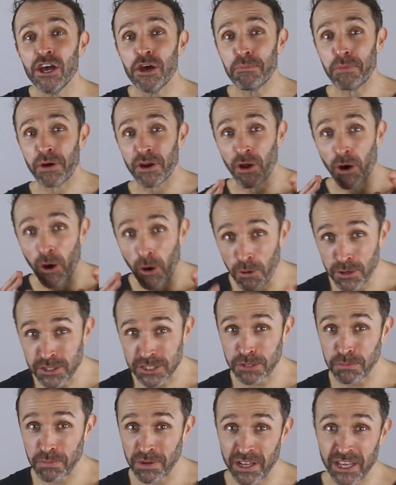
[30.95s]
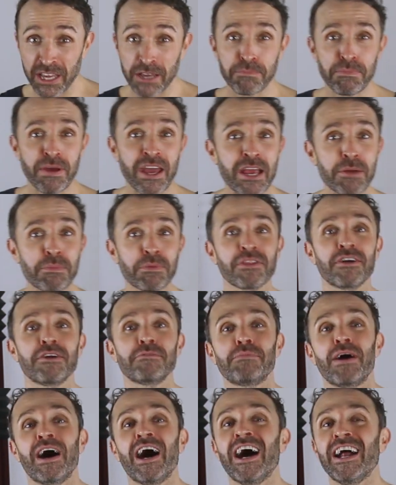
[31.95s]
but ultimately people
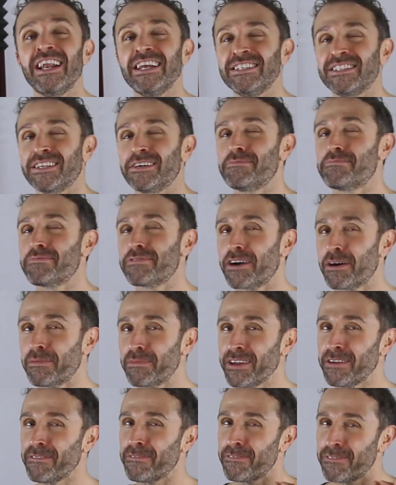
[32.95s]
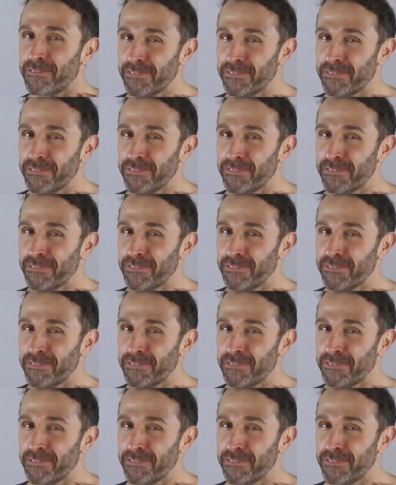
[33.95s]
at parties are probably